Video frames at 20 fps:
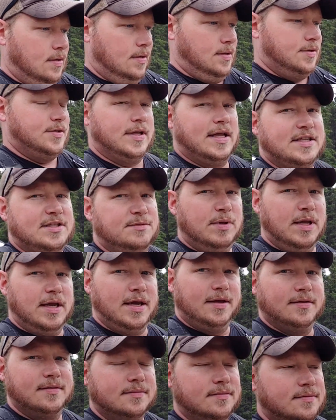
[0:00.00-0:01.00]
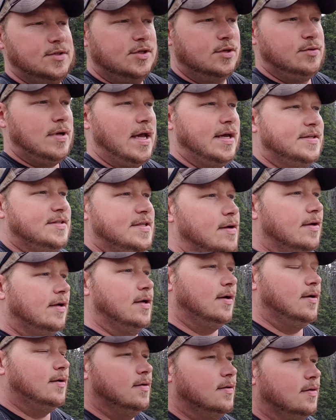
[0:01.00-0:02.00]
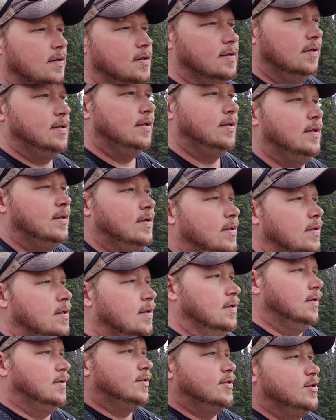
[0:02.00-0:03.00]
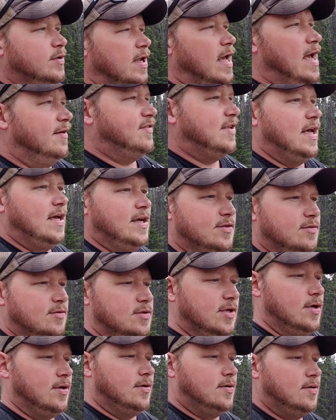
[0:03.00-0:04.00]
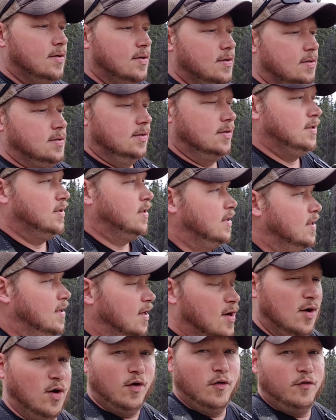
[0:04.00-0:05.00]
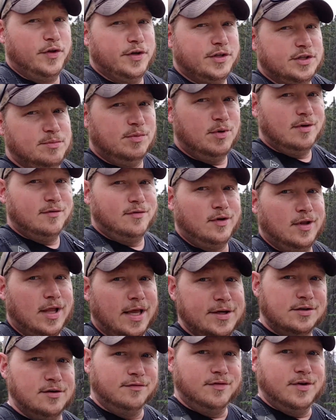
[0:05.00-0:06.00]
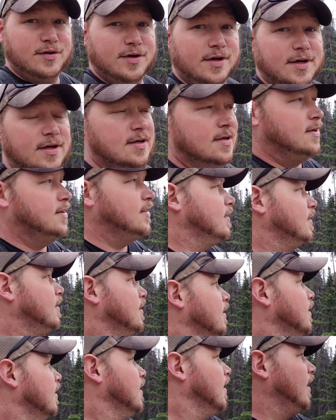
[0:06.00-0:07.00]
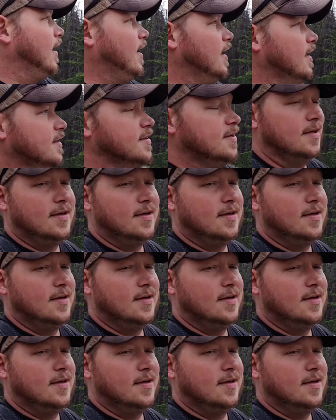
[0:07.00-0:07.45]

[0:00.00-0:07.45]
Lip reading: So that's the plan. 2 nights out here, 2.5 days or so, hopefully some beautiful glacier viewing, and